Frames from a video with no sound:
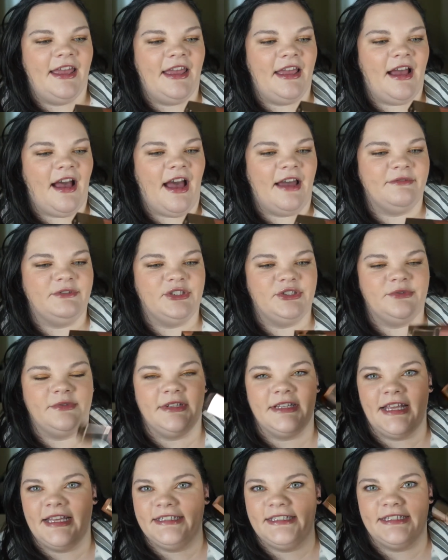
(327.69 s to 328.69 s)
I've just
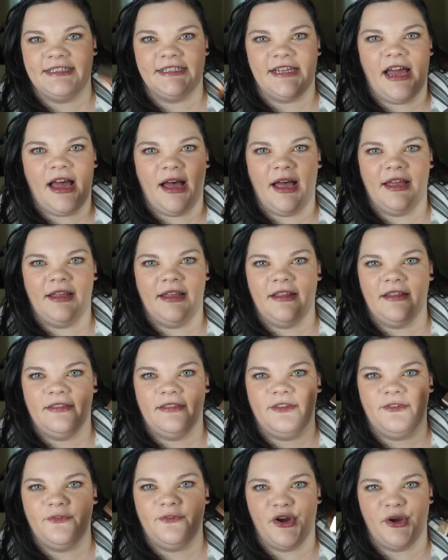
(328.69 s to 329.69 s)
realized it's not
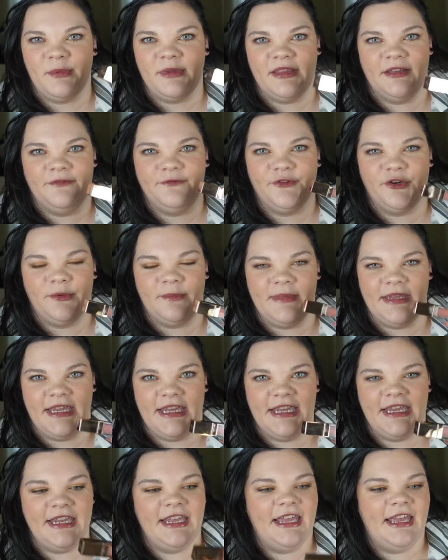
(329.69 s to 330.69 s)
the formula for
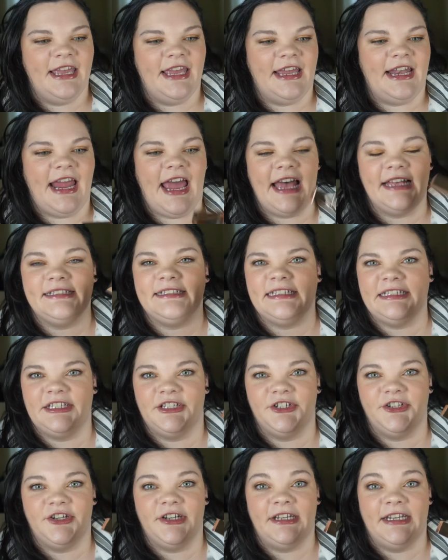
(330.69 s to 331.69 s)
me. It has
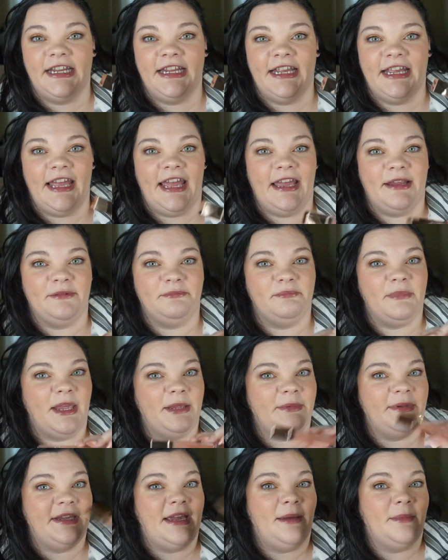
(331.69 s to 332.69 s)
glitter in it, and
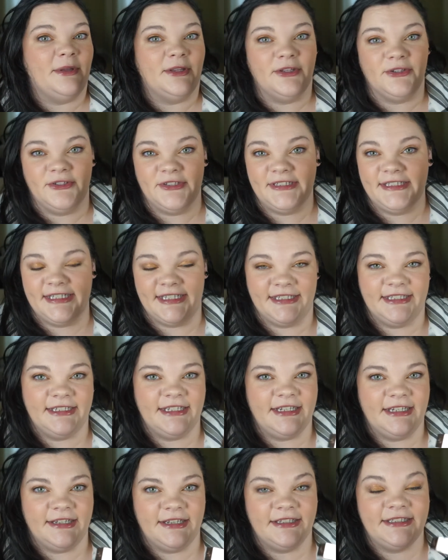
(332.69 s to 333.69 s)
maybe I'm a little
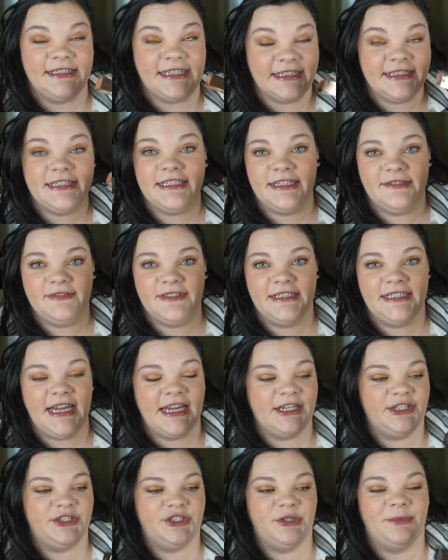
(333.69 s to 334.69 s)
sensitive to
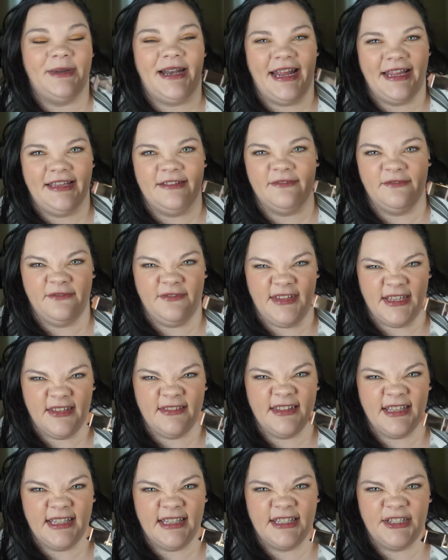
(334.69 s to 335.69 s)
texture, but I can feel
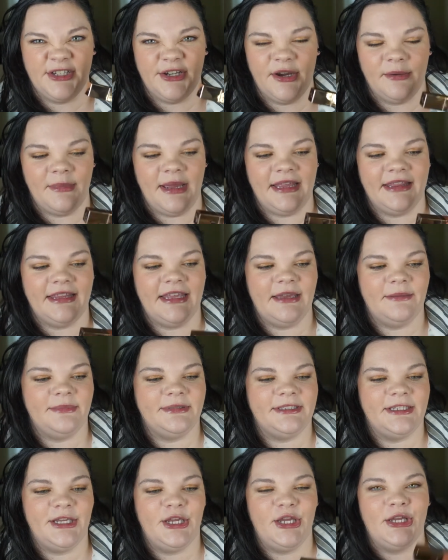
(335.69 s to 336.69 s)
the glitter on my
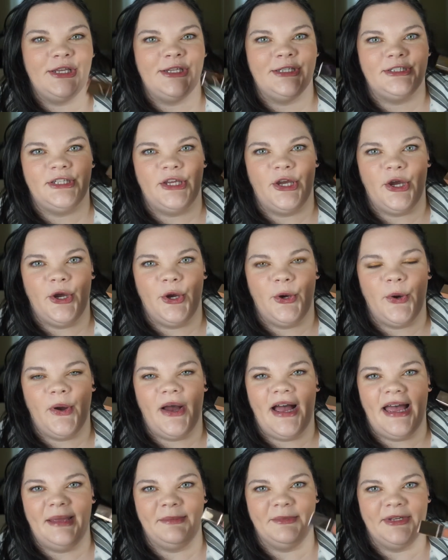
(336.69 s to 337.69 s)
lips, so
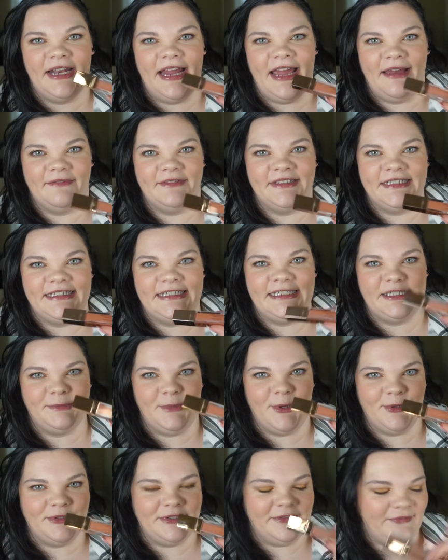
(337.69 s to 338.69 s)
I'm gonna have to
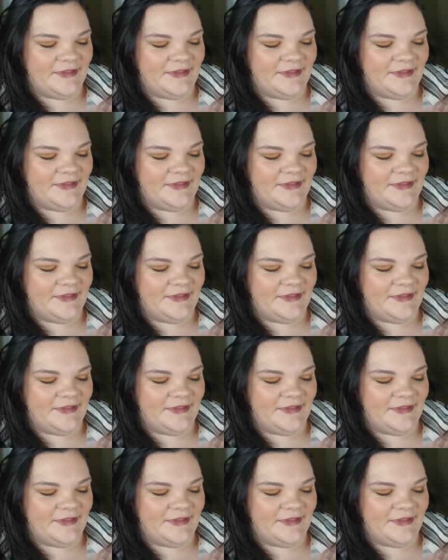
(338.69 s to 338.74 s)
dispose of